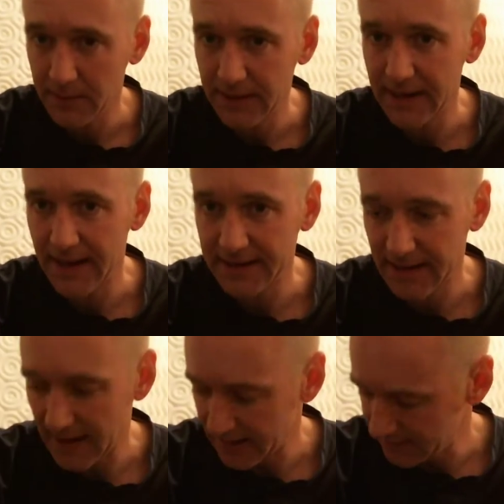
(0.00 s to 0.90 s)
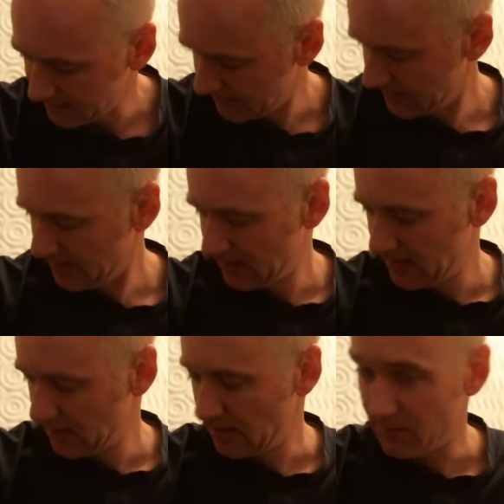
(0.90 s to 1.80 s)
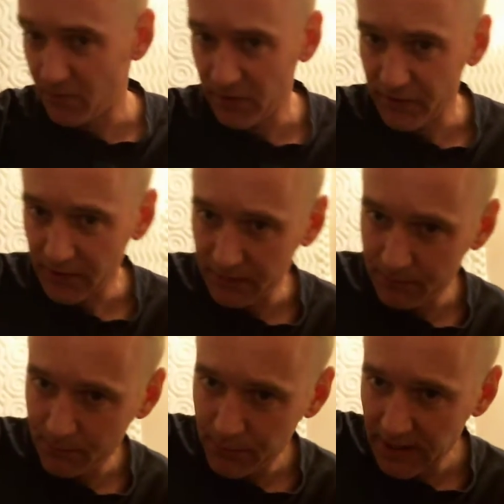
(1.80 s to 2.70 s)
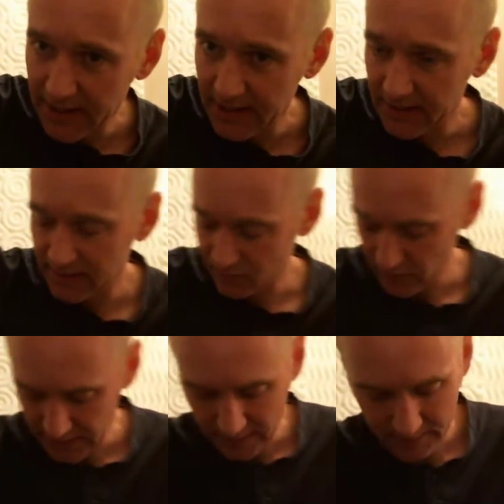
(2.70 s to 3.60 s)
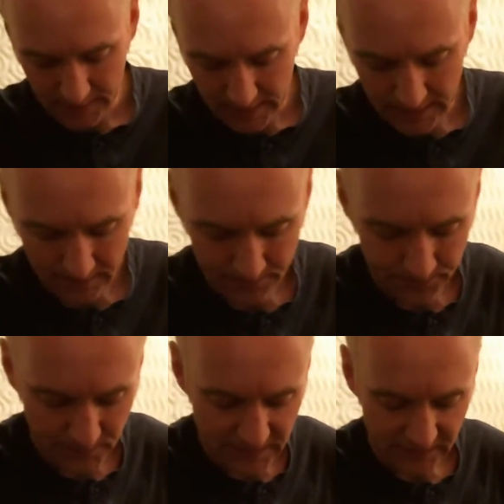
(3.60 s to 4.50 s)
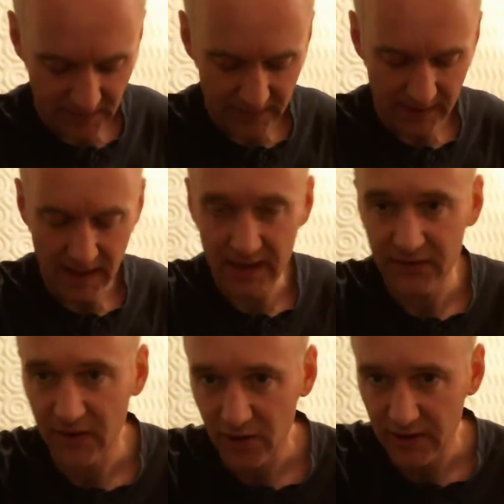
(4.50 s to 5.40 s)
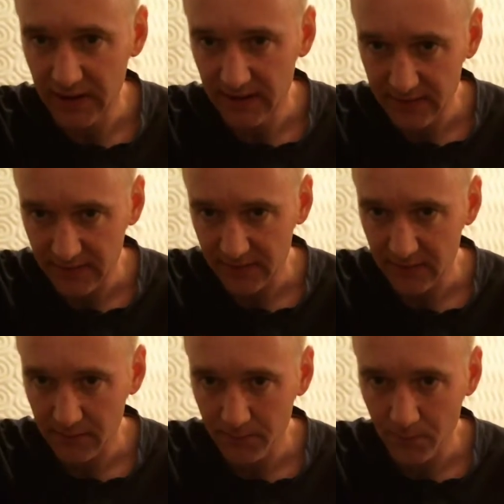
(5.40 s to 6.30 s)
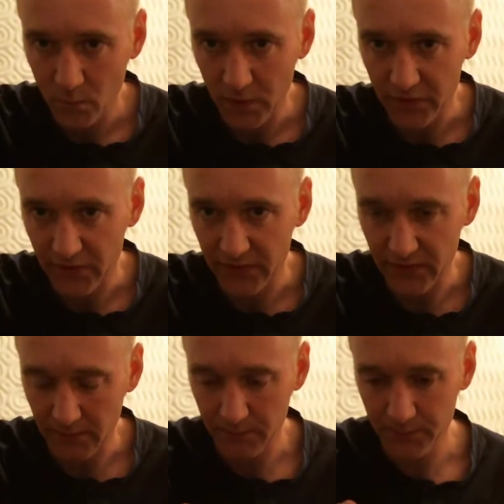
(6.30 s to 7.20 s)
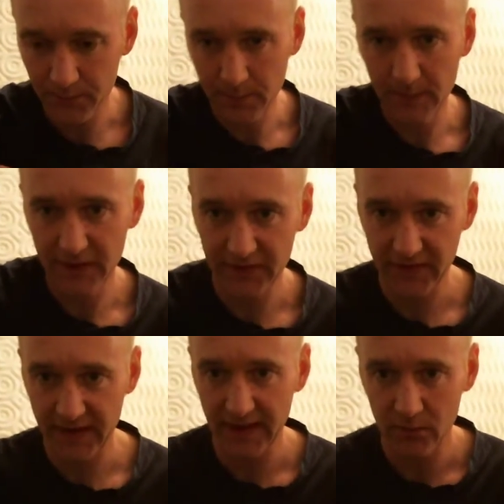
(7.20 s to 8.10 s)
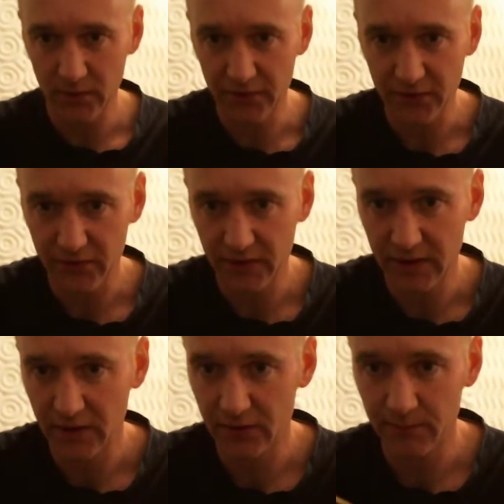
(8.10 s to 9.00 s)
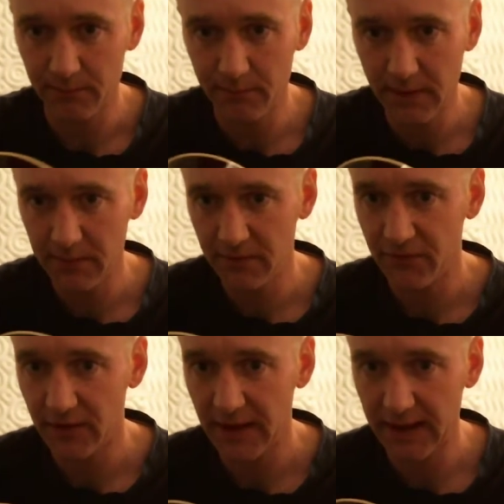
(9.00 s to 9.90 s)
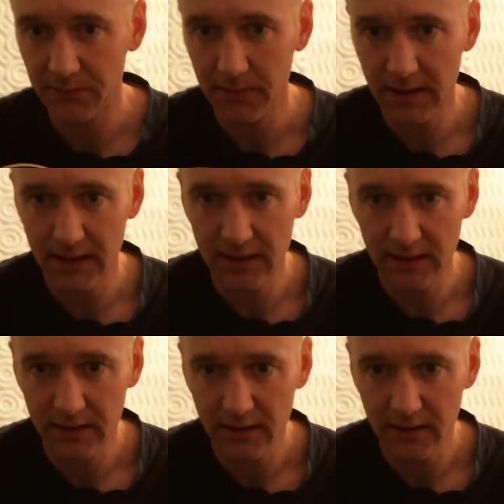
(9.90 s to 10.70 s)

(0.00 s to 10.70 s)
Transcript: I'm in dadgad. Before I start playing anything for you here, it's got the SRT system, which is this thing, which, you know, maybe if you're like me,